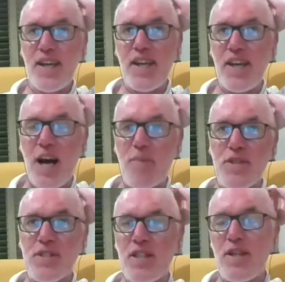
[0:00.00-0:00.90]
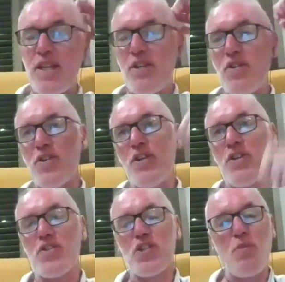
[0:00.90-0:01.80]
it happens in
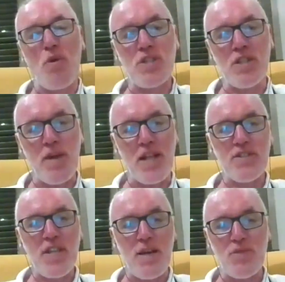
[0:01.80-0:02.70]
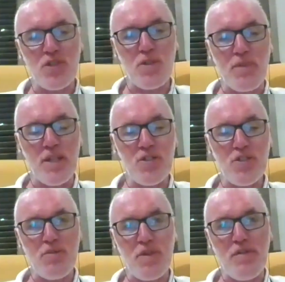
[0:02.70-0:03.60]
other sports, in the men's game. It's
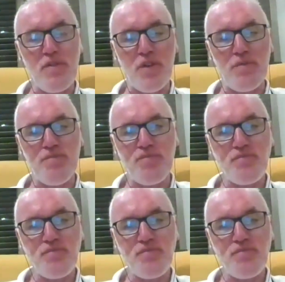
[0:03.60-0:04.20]
just a bit of fun.